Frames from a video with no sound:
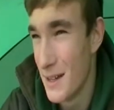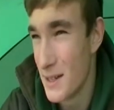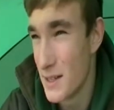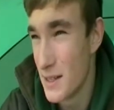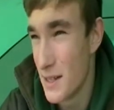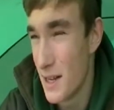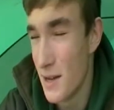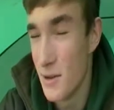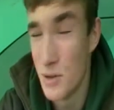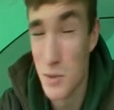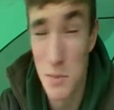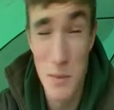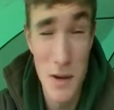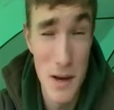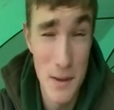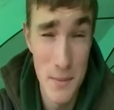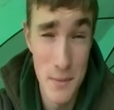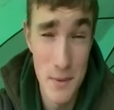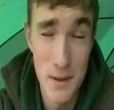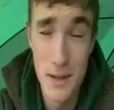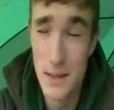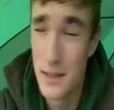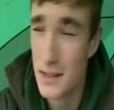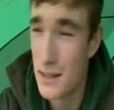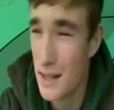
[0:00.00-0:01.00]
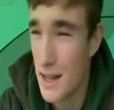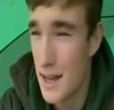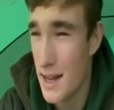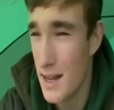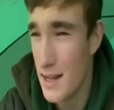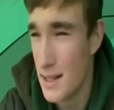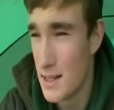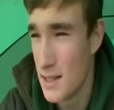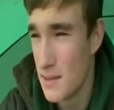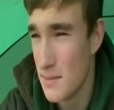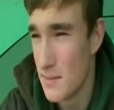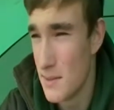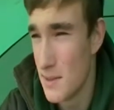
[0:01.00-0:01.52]
snails man, but
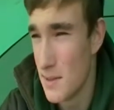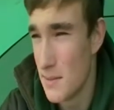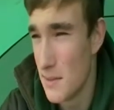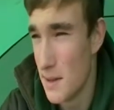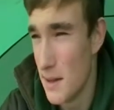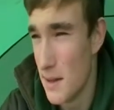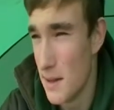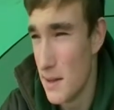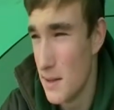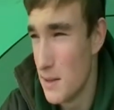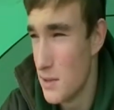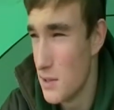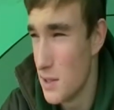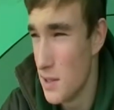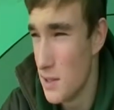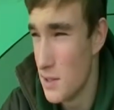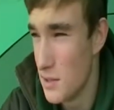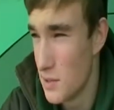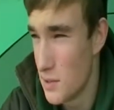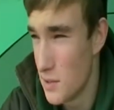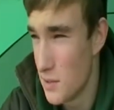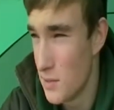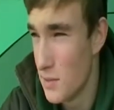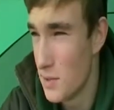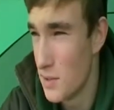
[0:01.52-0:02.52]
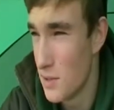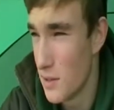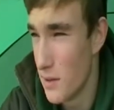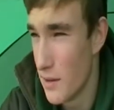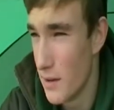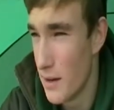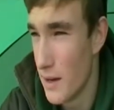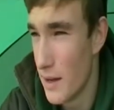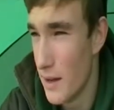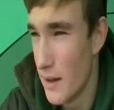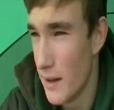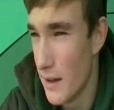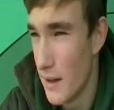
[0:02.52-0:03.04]
today it seems to be that the cheese tuna's
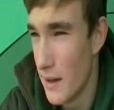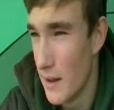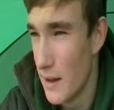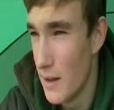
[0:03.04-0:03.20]
doing it.